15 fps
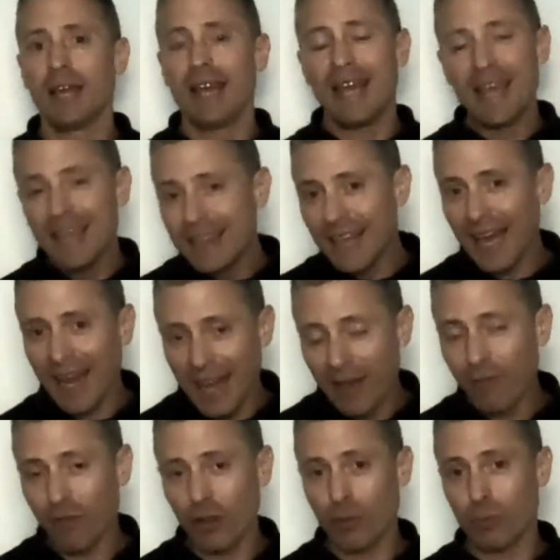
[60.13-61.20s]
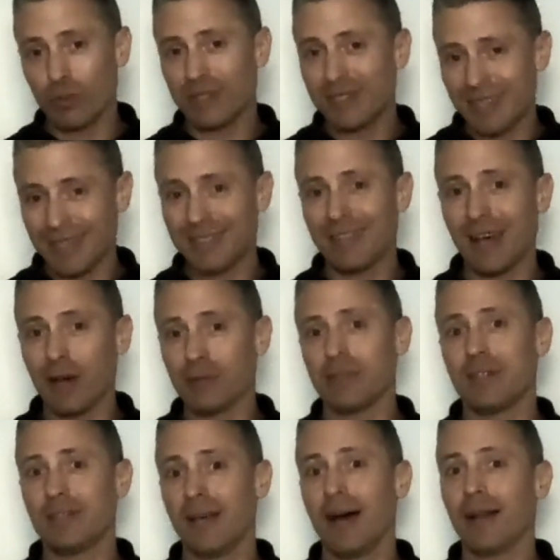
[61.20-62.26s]
In that envelope was
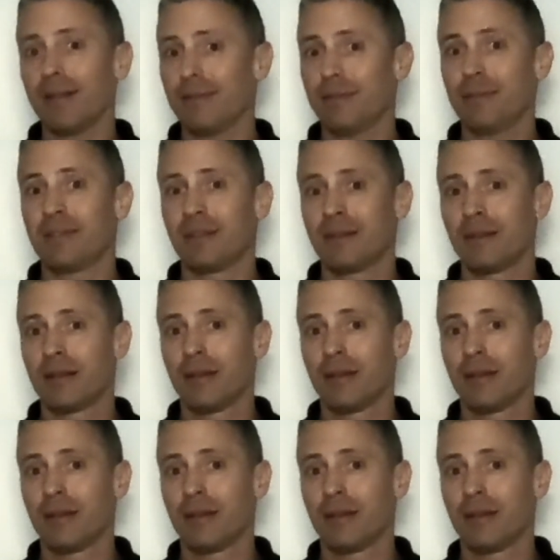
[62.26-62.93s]
$6,000.